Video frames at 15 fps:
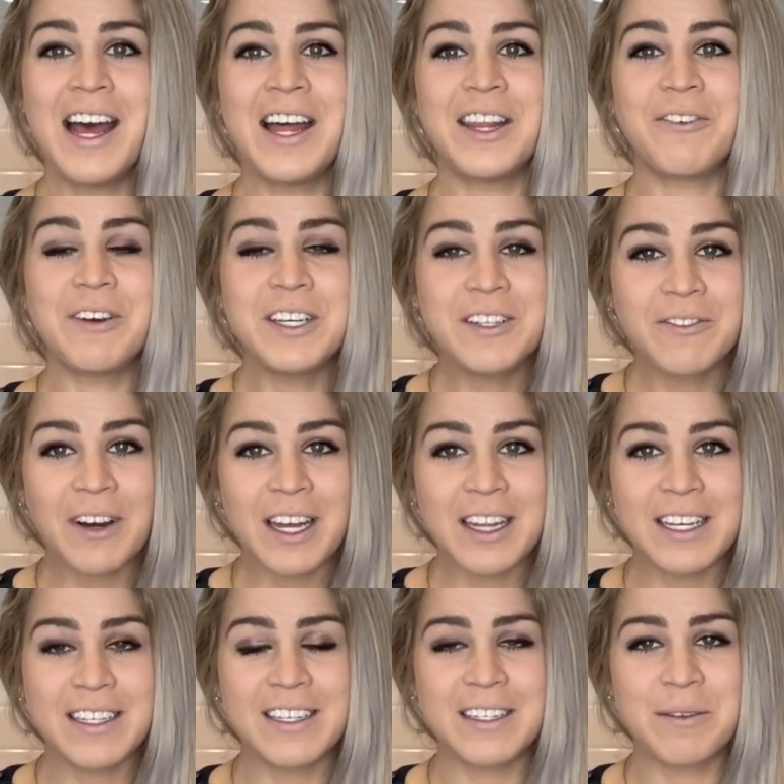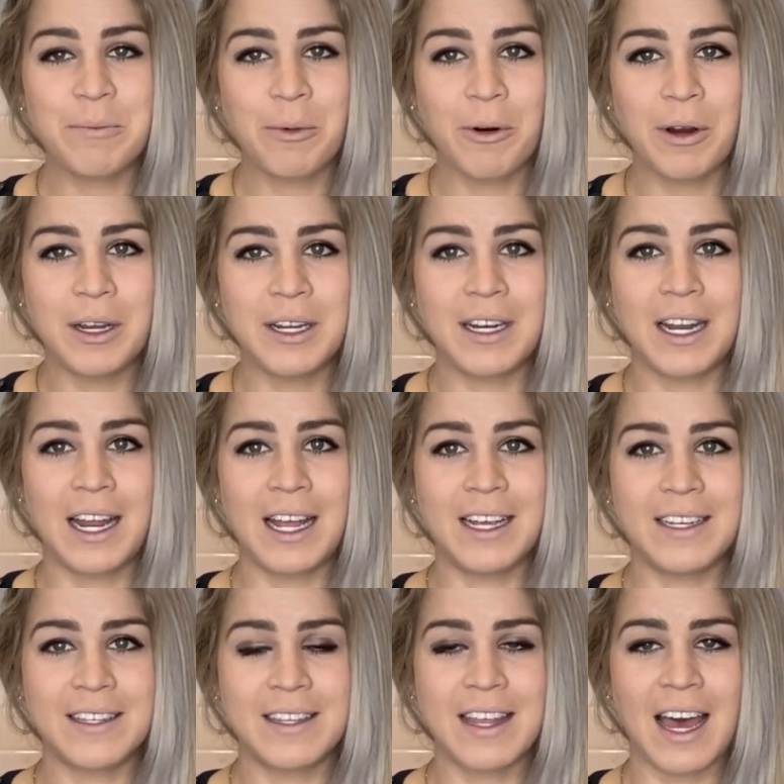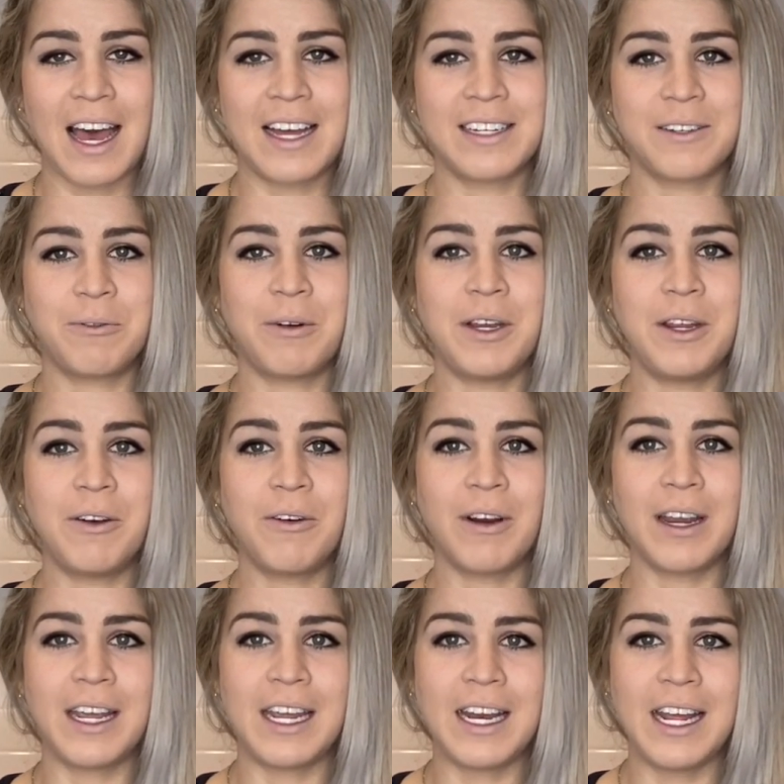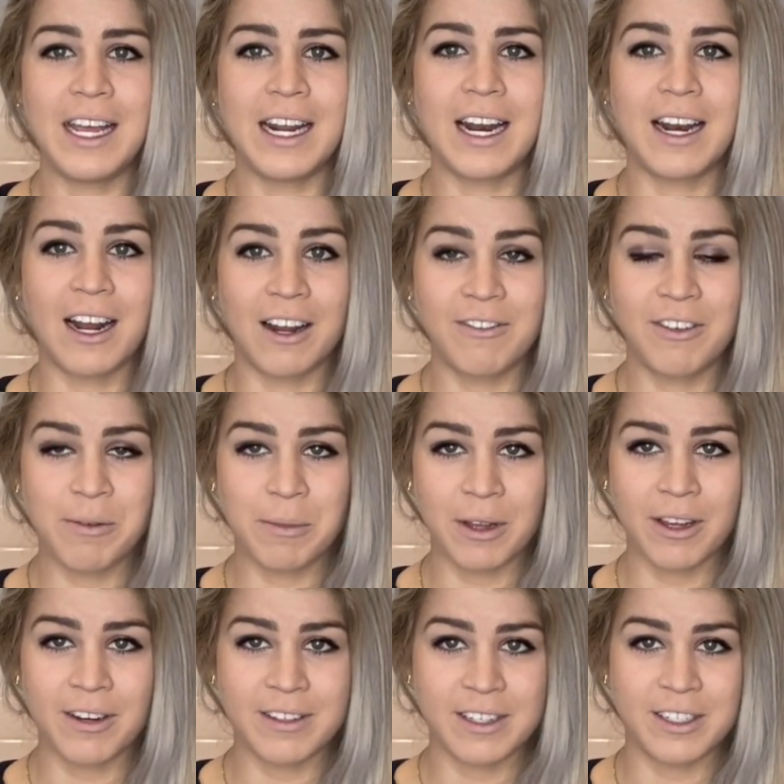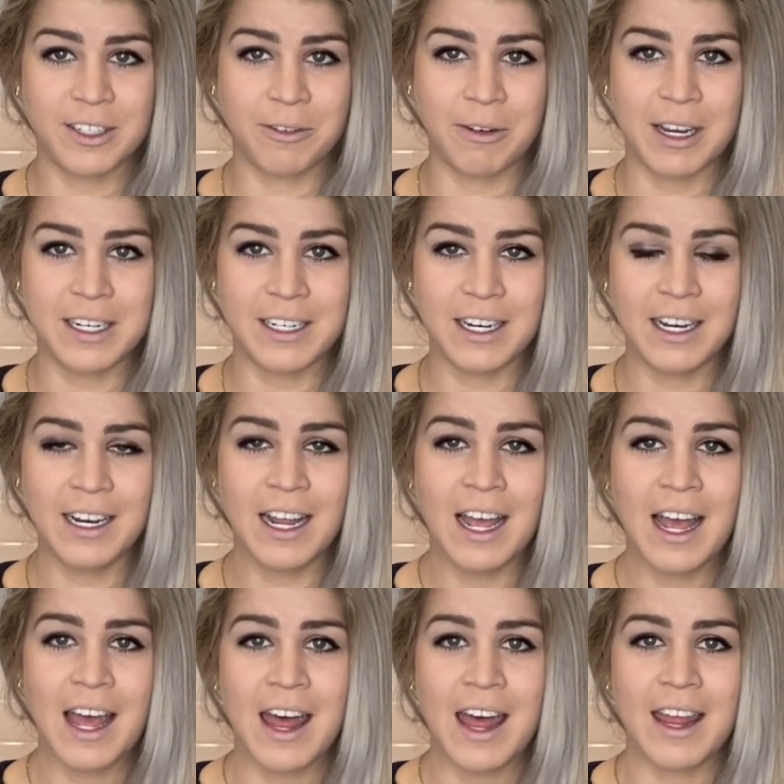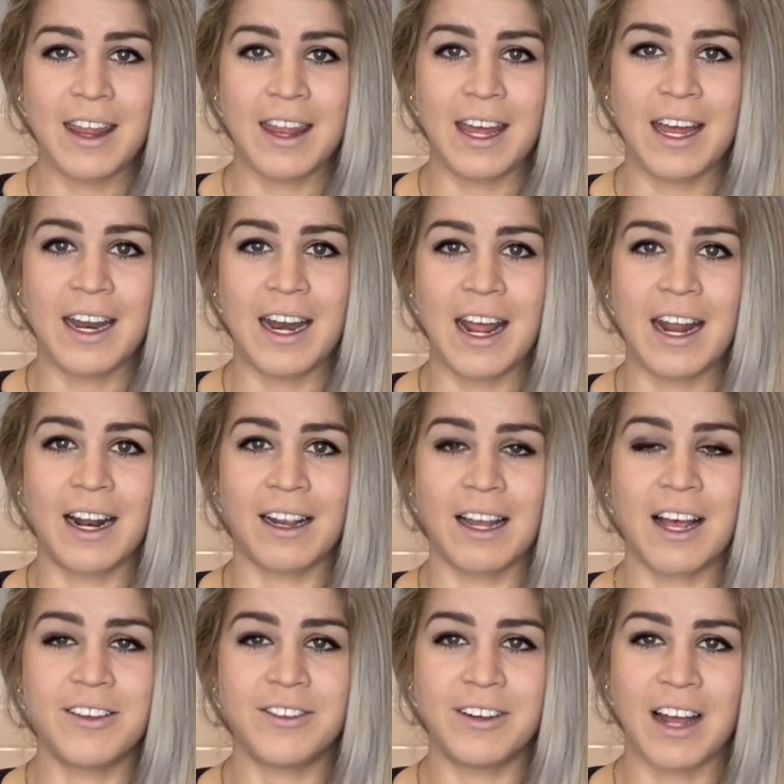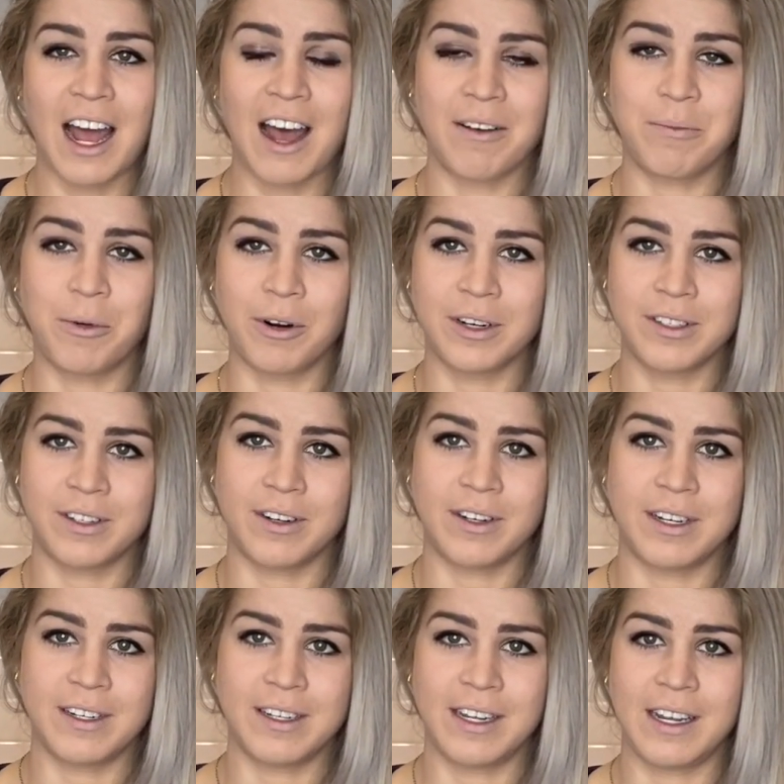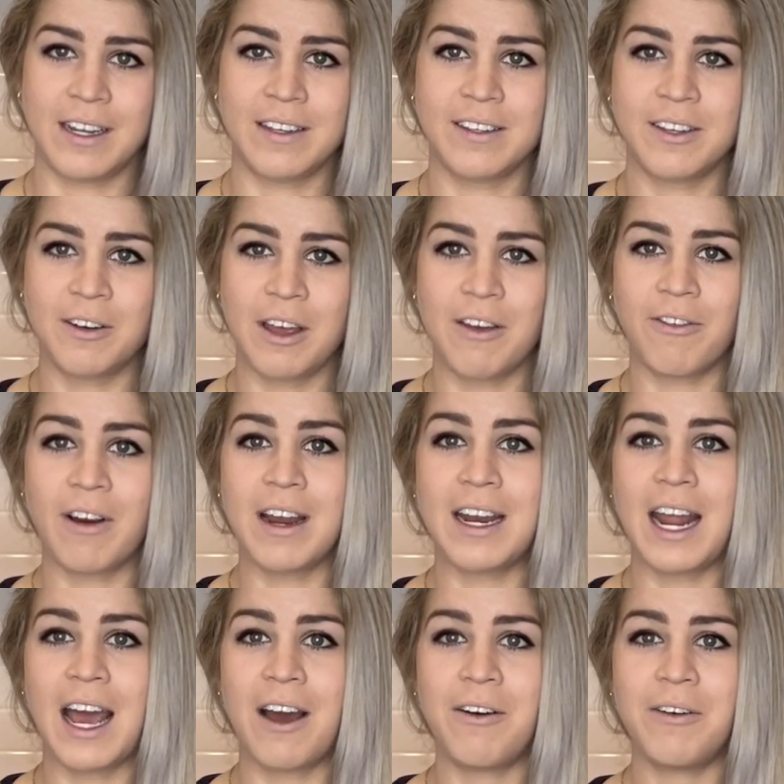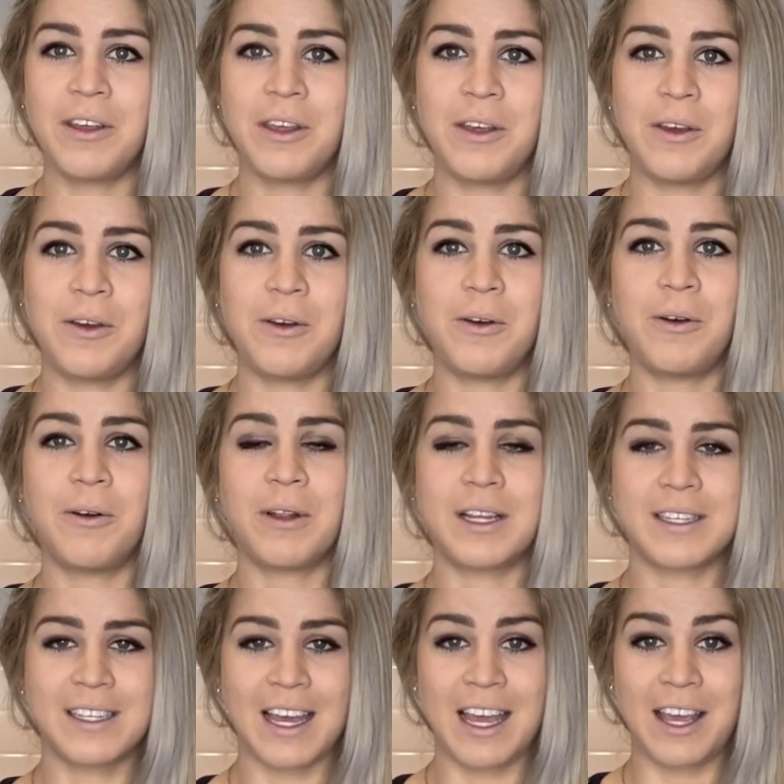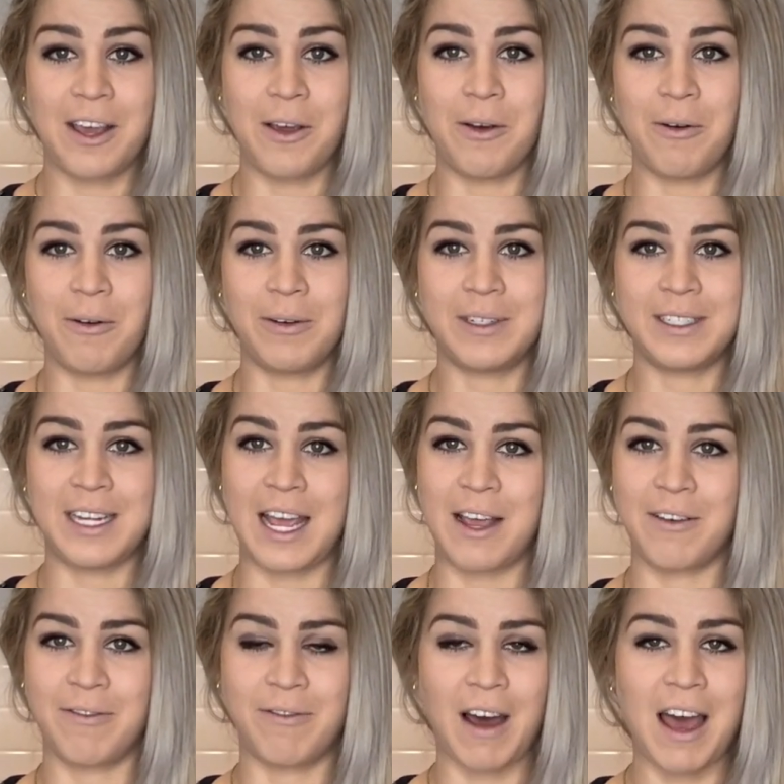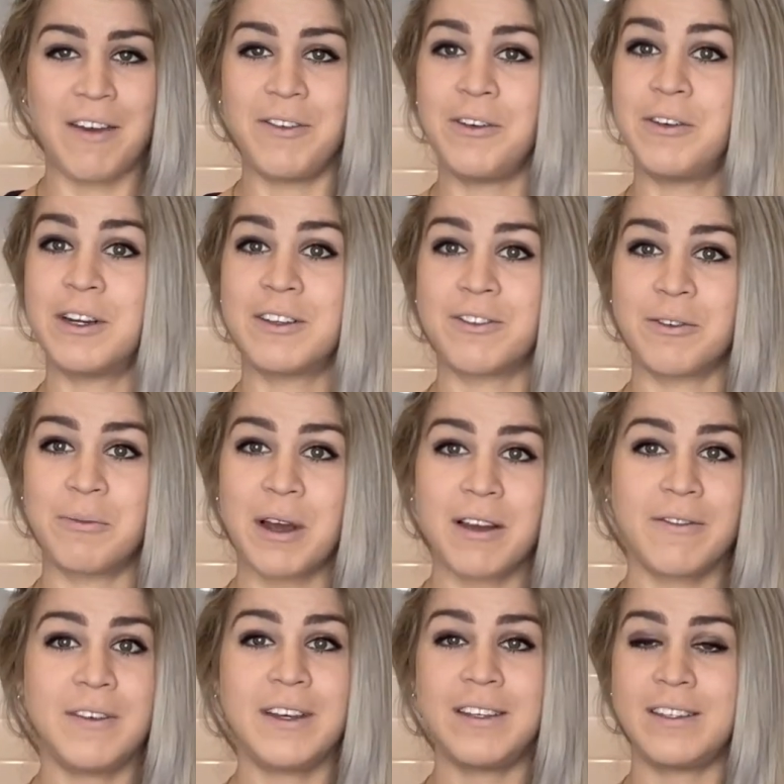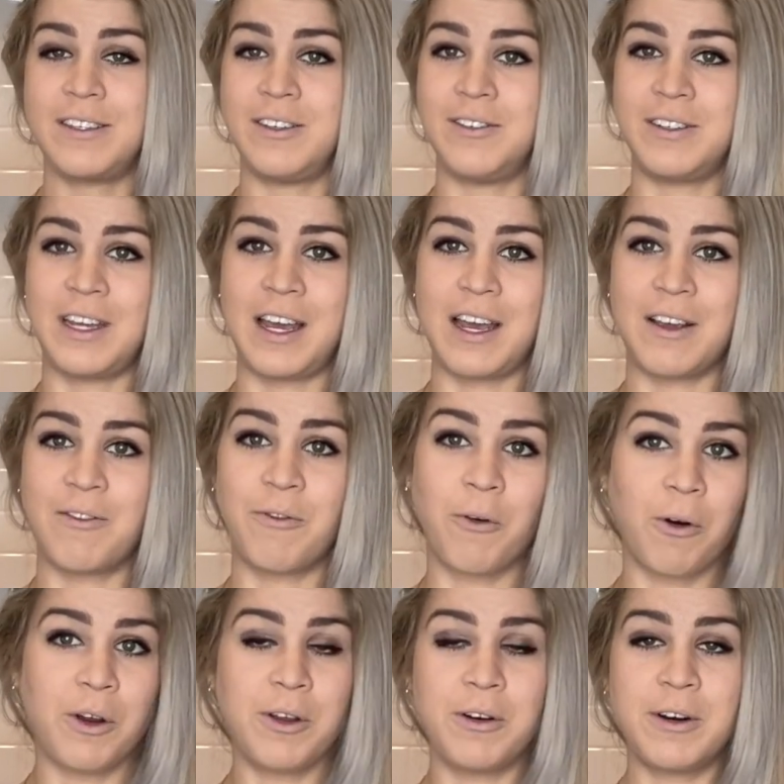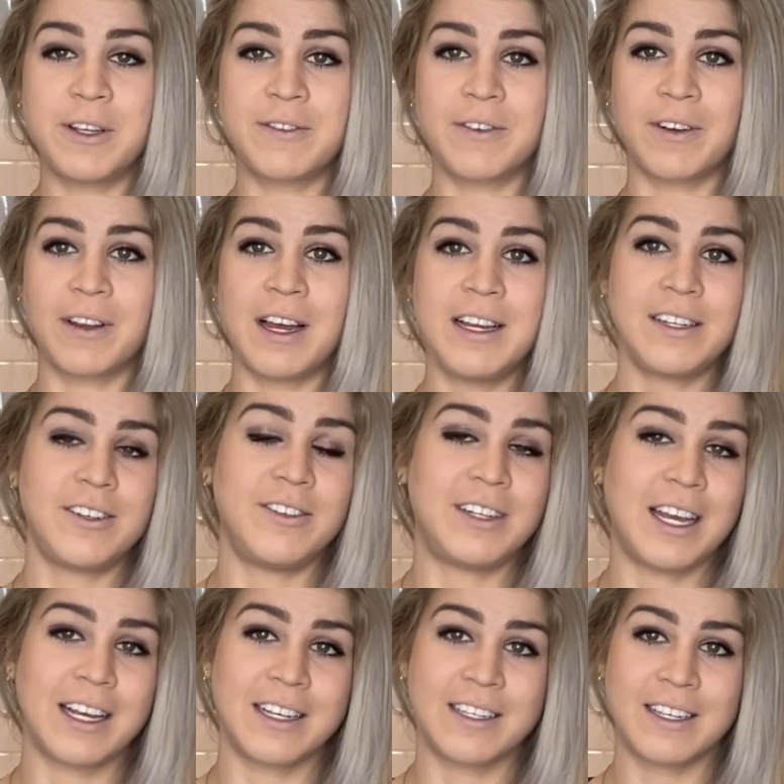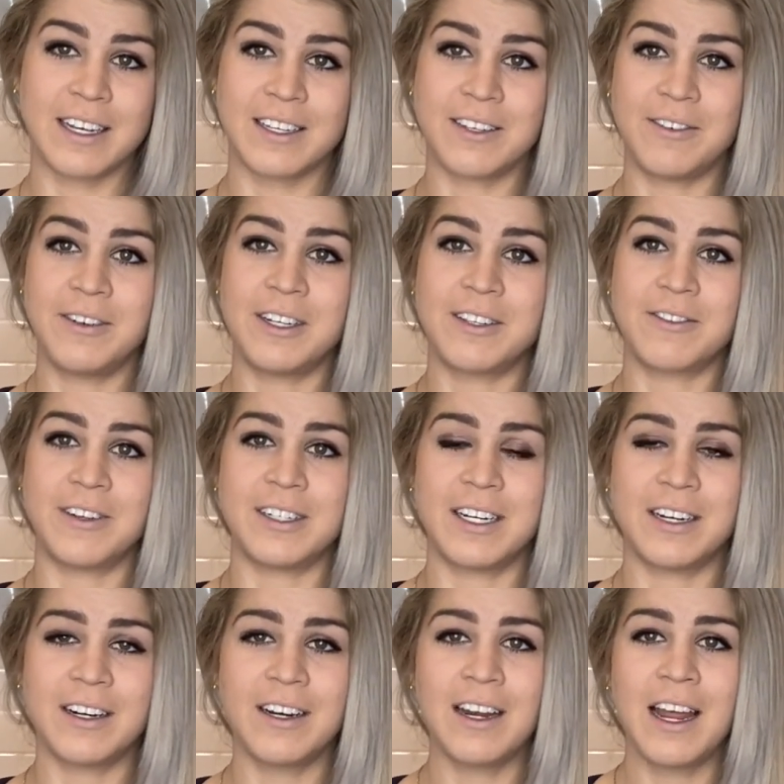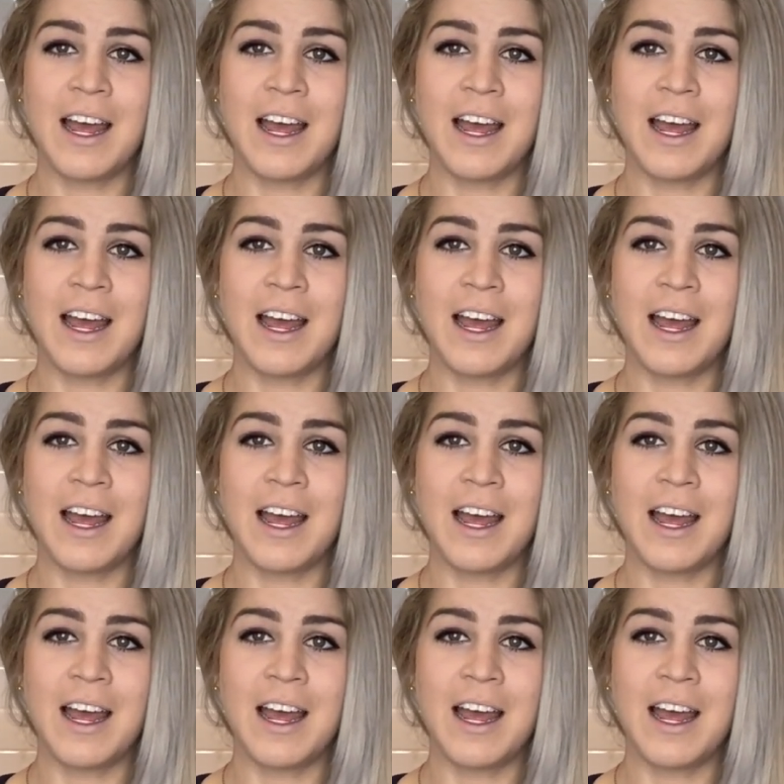The reason why this is important is that when you are eating in an unfamiliar situation, then it allows you to have more certainty. So if right now let's say you take 5 units for breakfast, you take 4 units for lunch, you take 6 units for dinner,